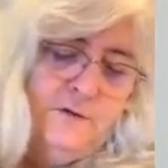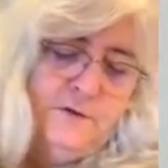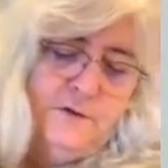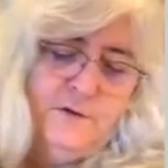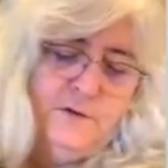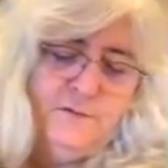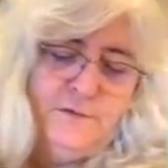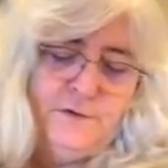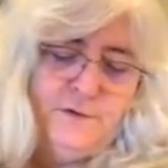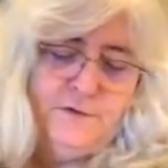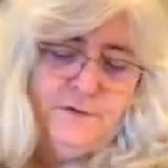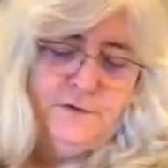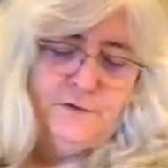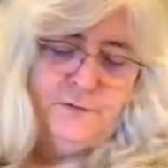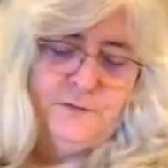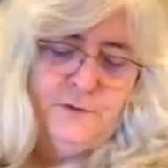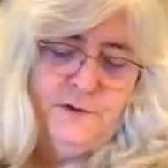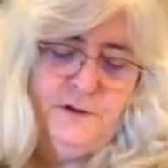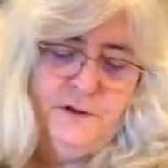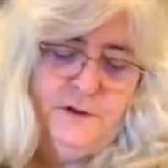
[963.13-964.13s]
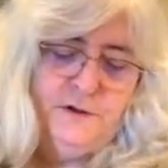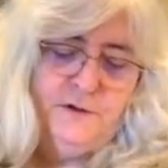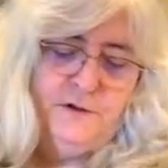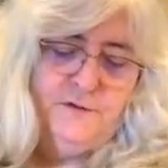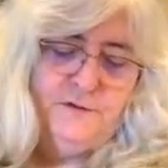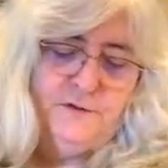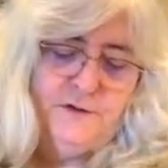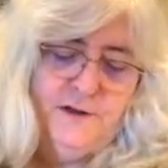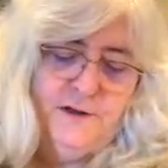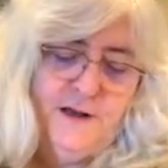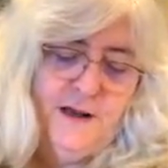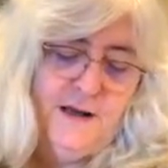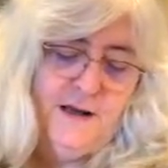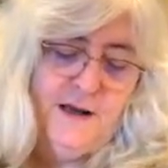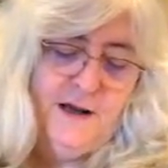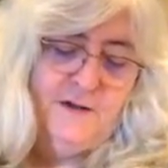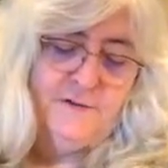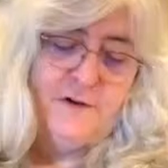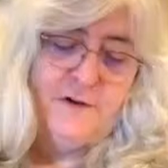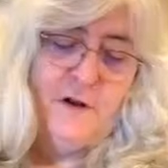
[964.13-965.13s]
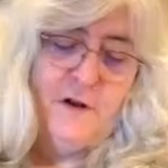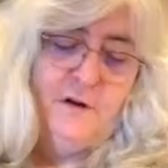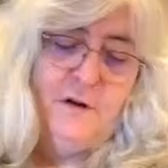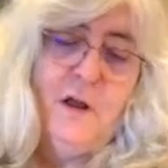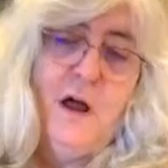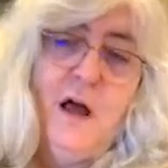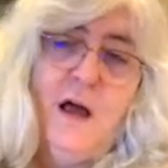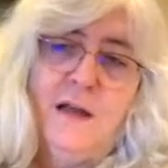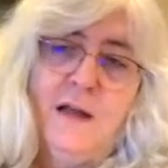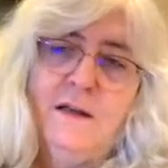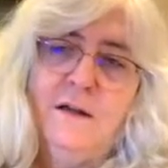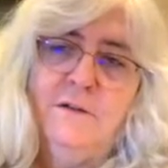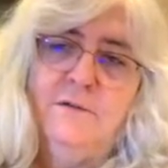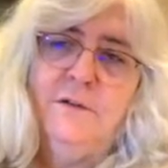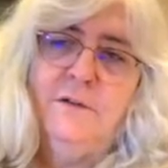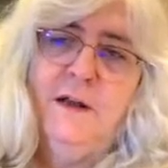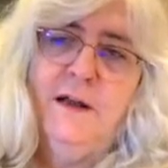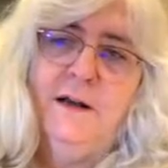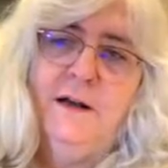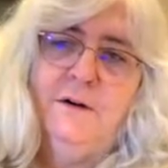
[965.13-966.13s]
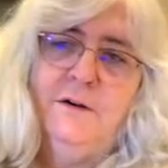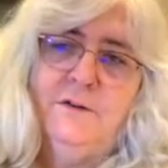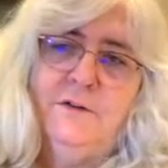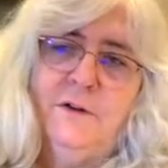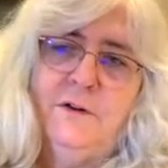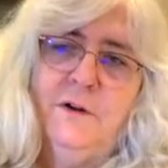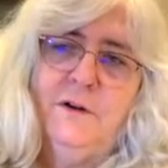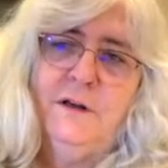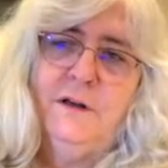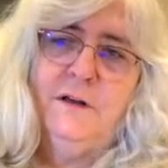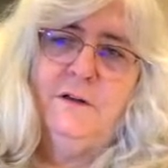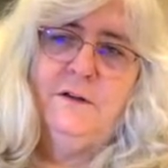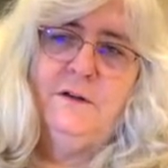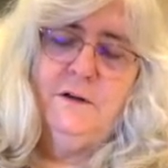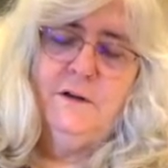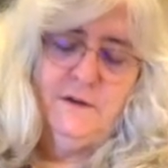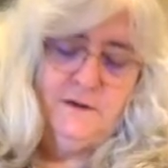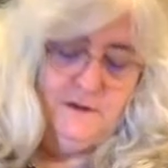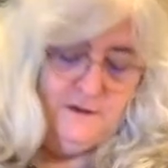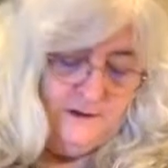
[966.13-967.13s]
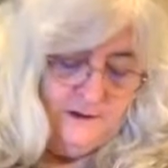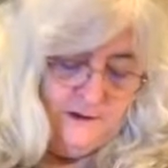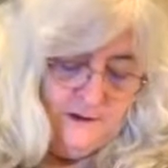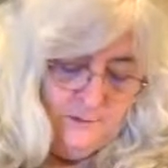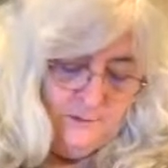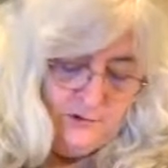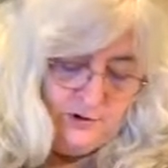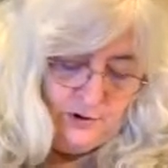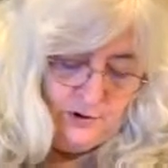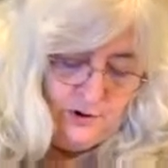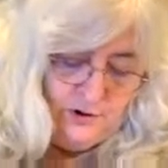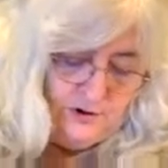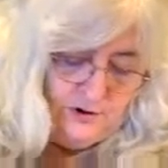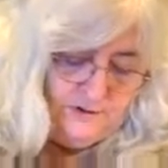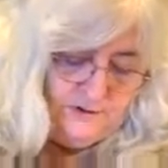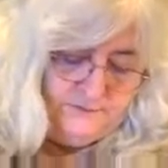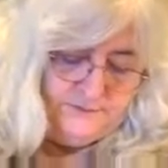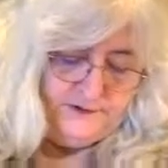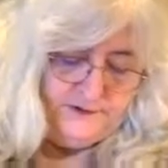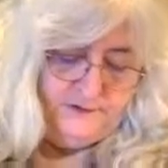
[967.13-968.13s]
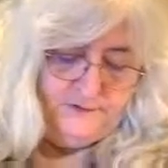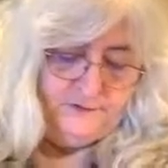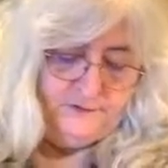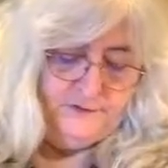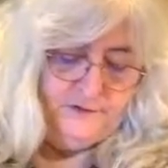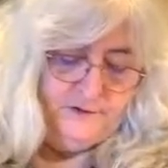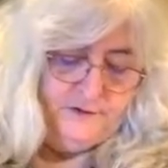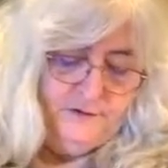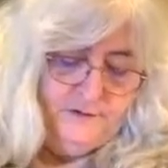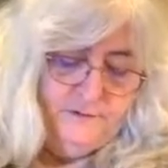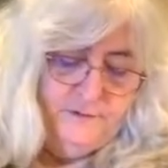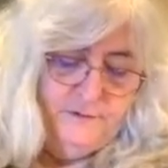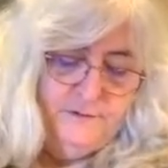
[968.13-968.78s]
our first one. You can see that has a lot of layers on it, but all of these do.